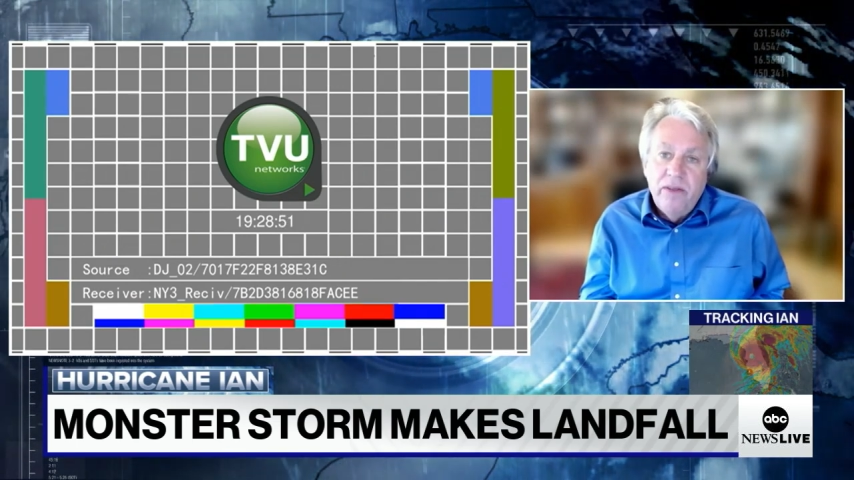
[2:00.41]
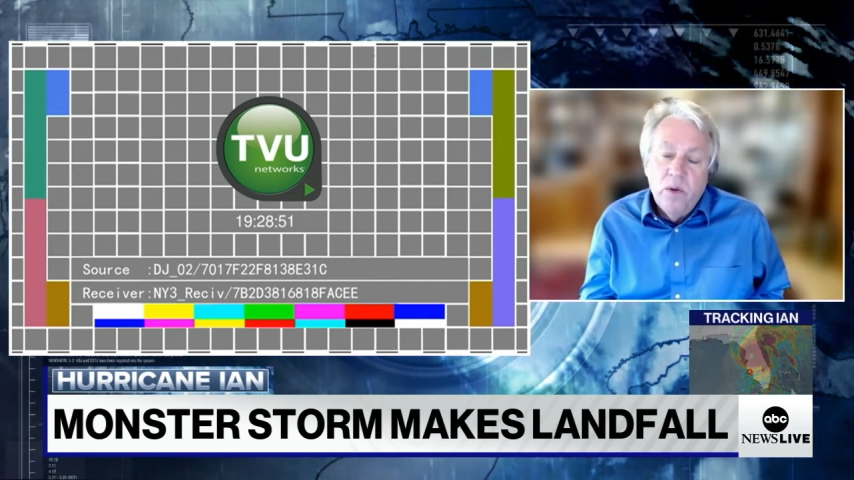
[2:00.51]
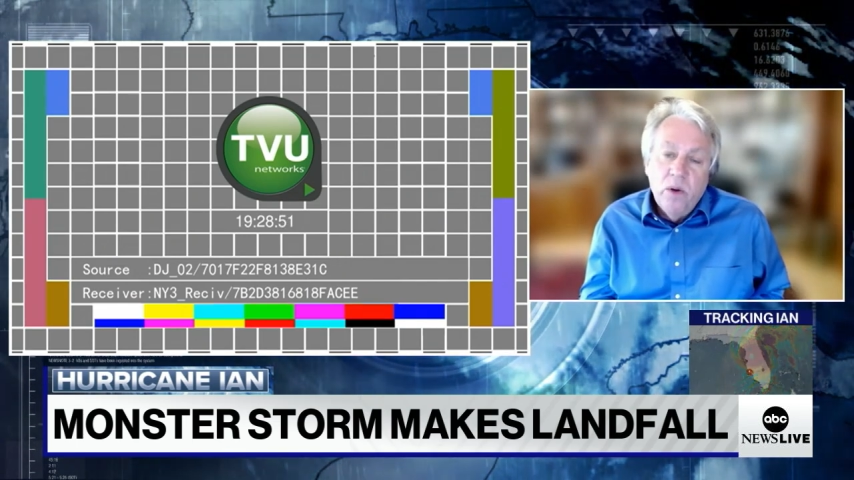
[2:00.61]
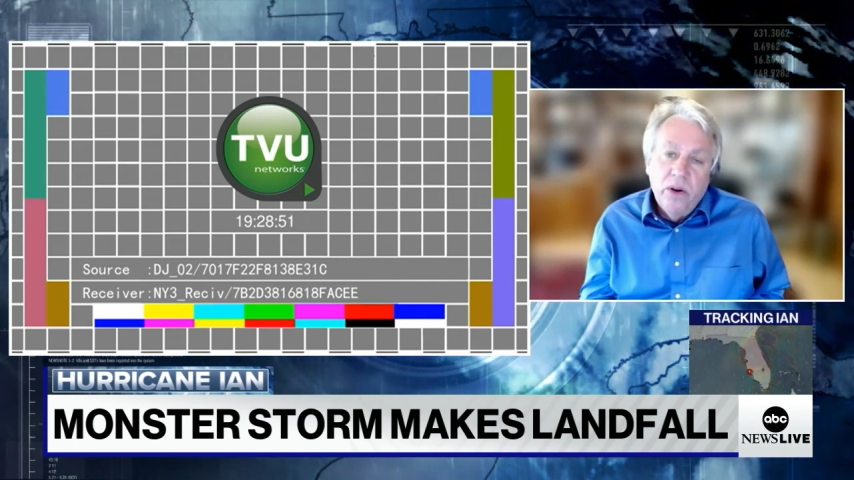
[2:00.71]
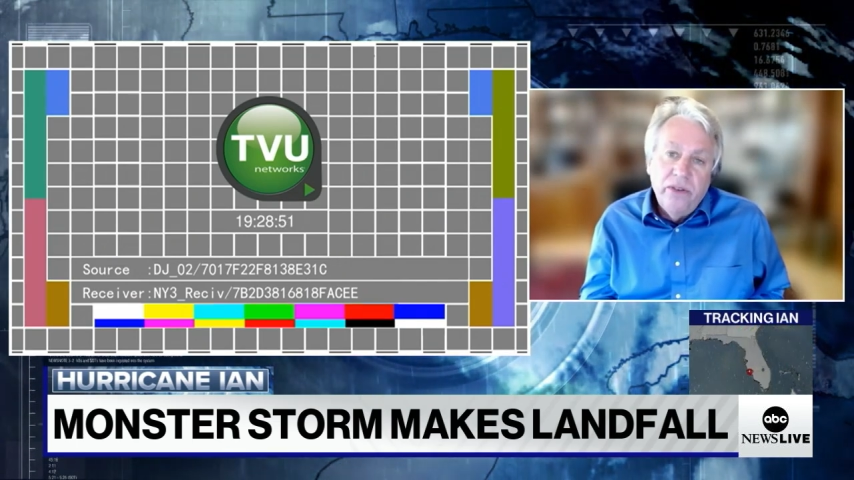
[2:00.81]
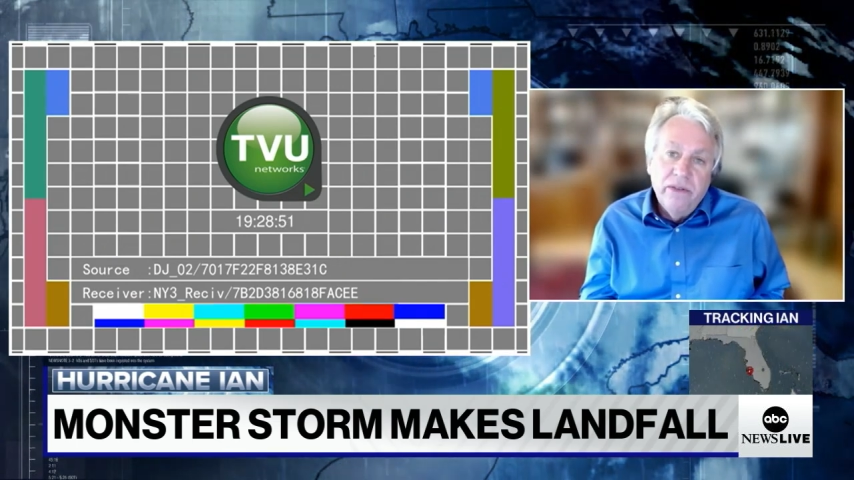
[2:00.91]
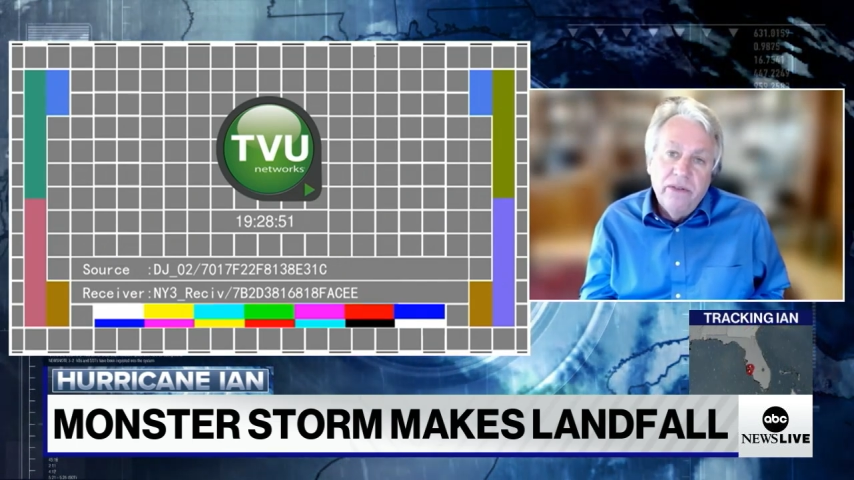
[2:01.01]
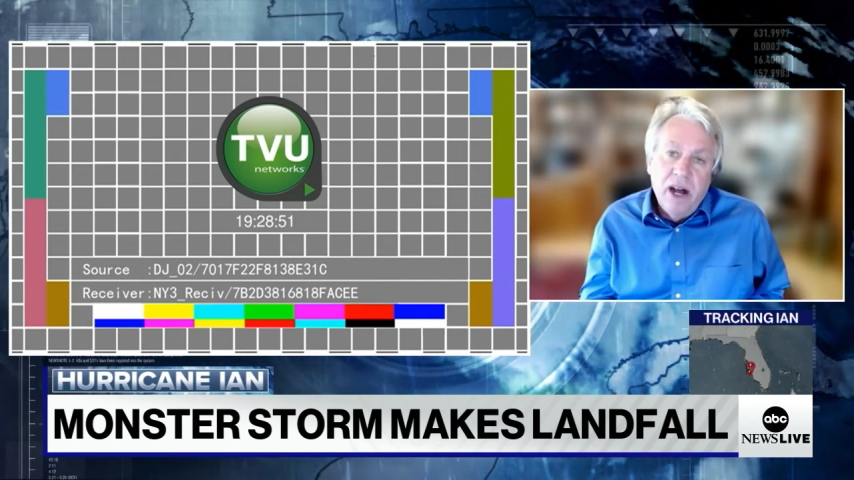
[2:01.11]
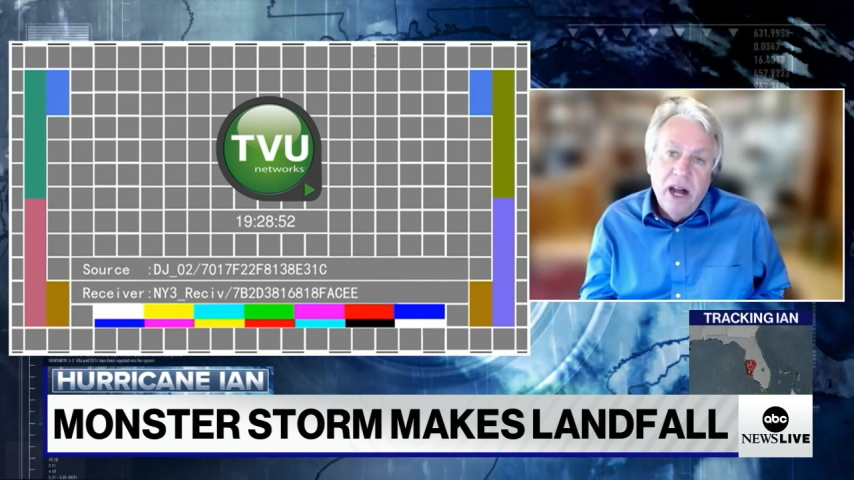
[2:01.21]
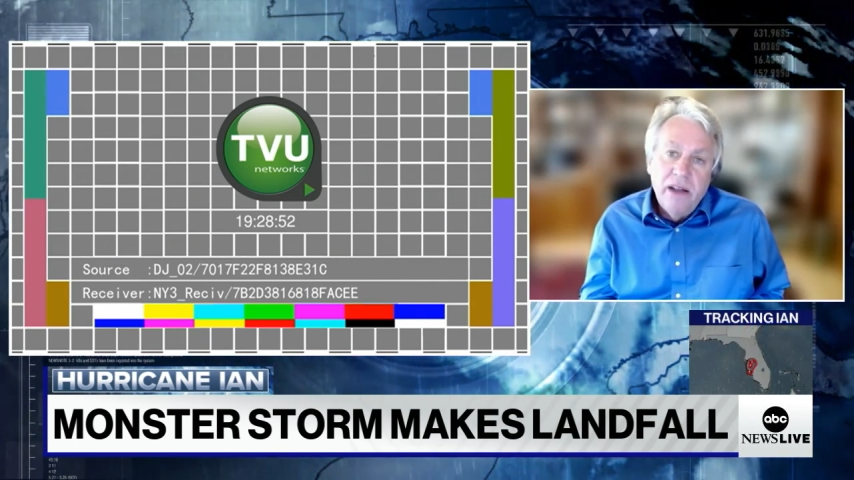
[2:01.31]
fours, and
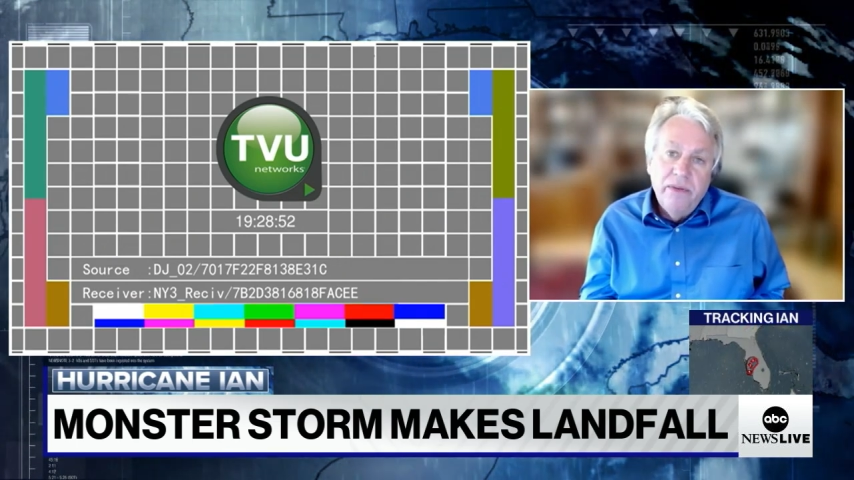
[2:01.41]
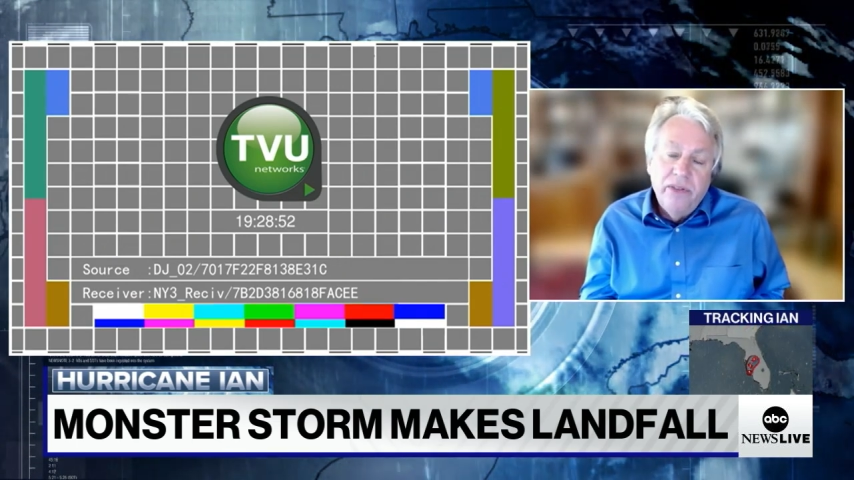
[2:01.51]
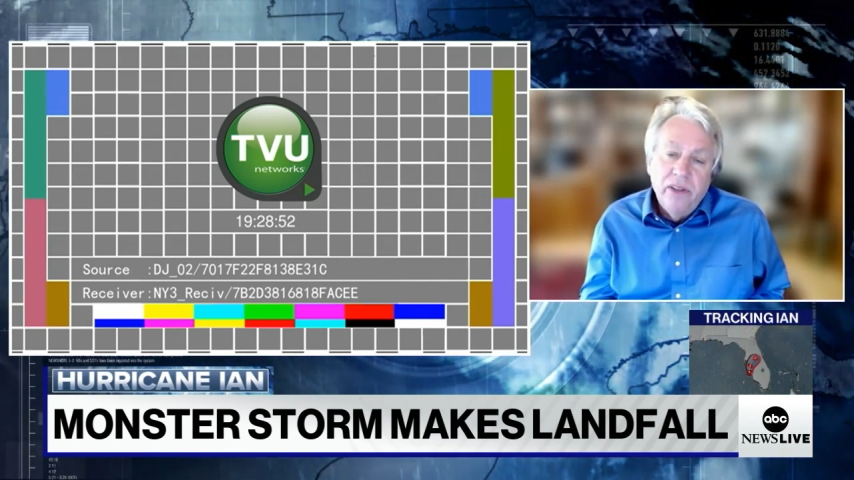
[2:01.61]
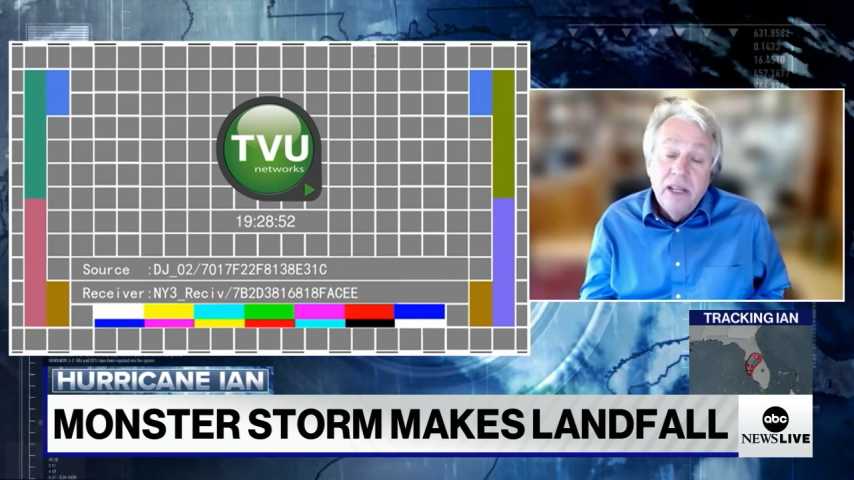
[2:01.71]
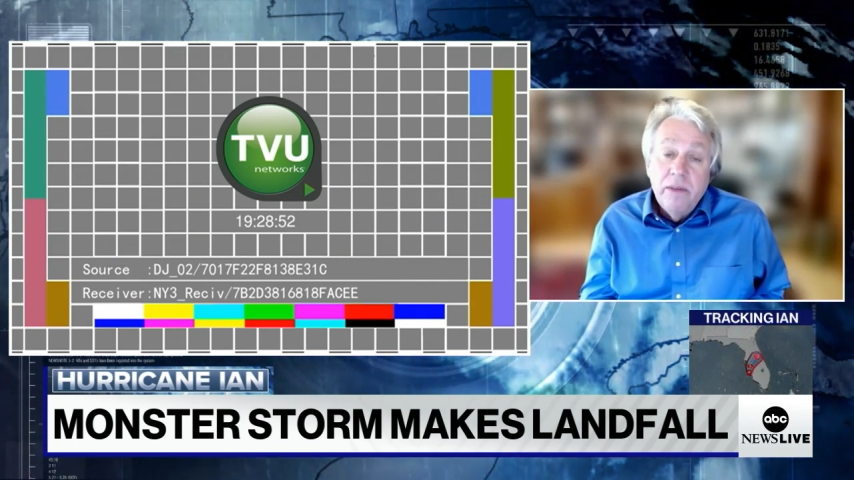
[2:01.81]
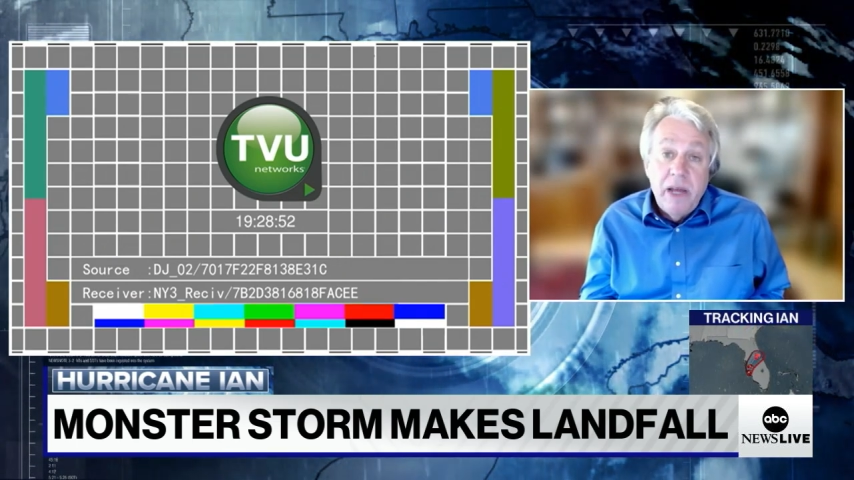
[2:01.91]
fives